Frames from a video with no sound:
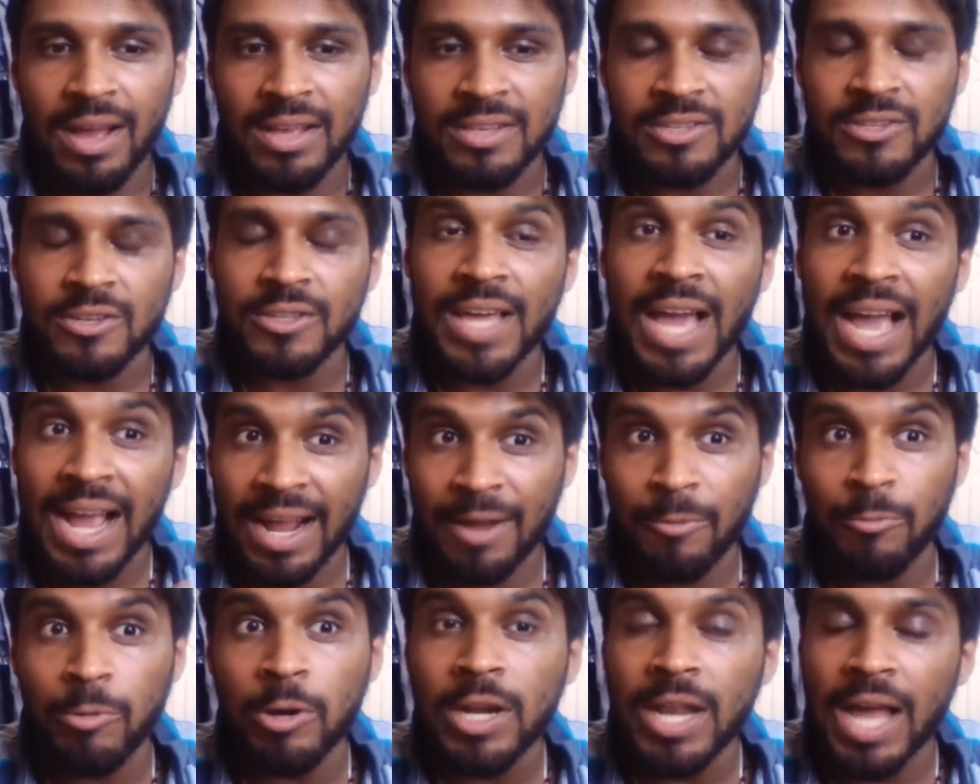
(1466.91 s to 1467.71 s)
So
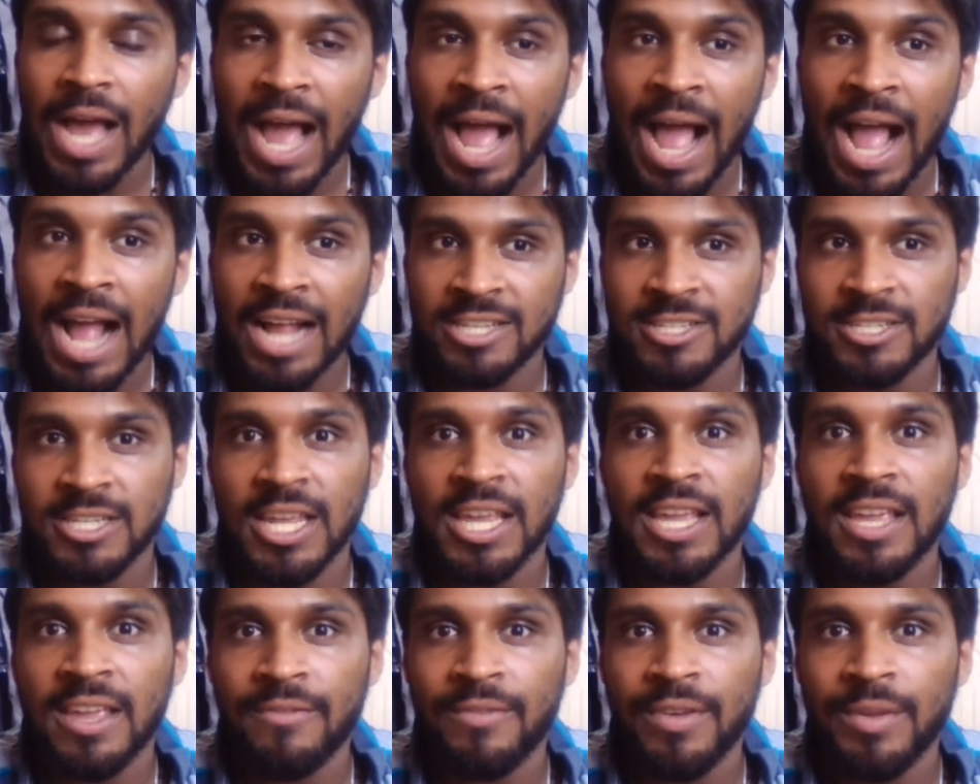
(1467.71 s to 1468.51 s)
that would
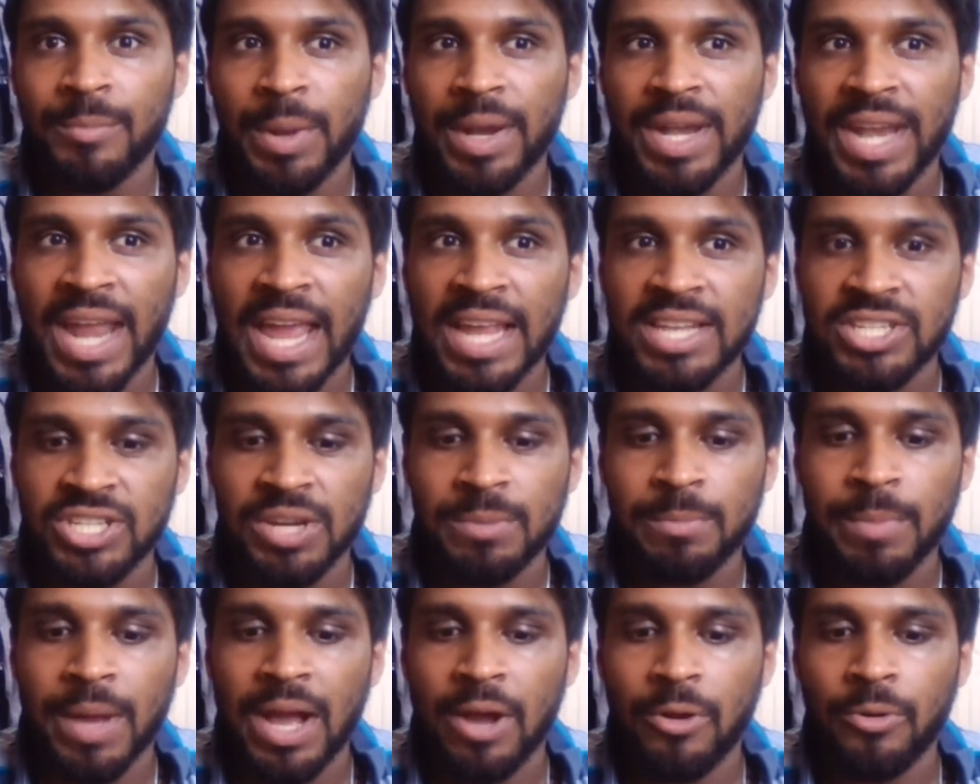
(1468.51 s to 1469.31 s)
actually give him an edge
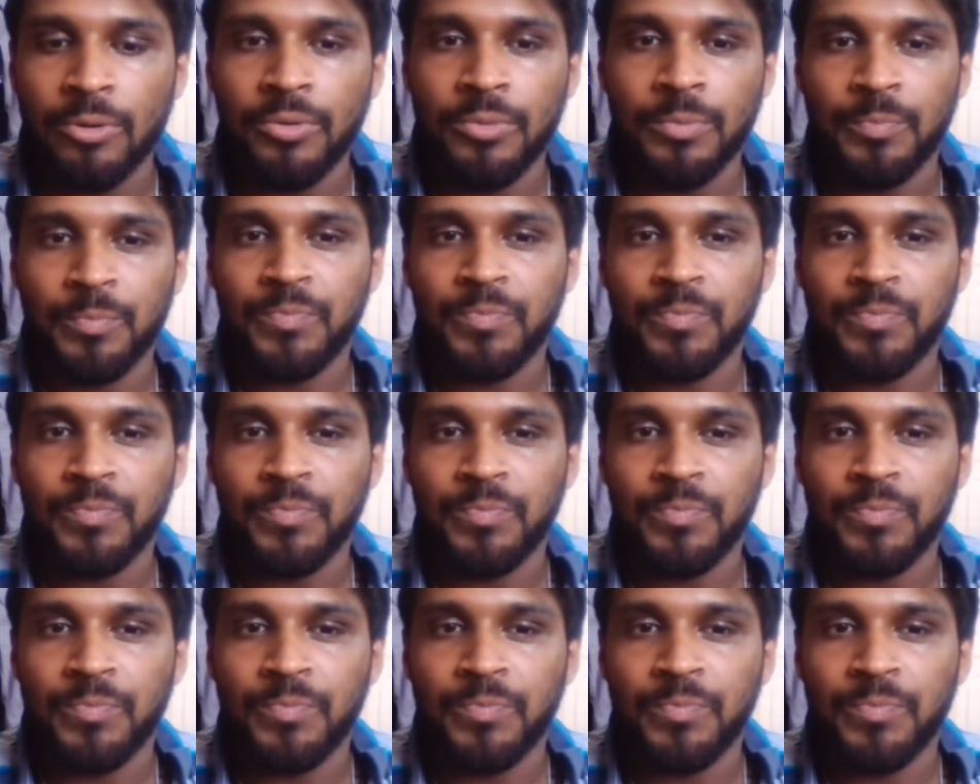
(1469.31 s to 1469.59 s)
in battle.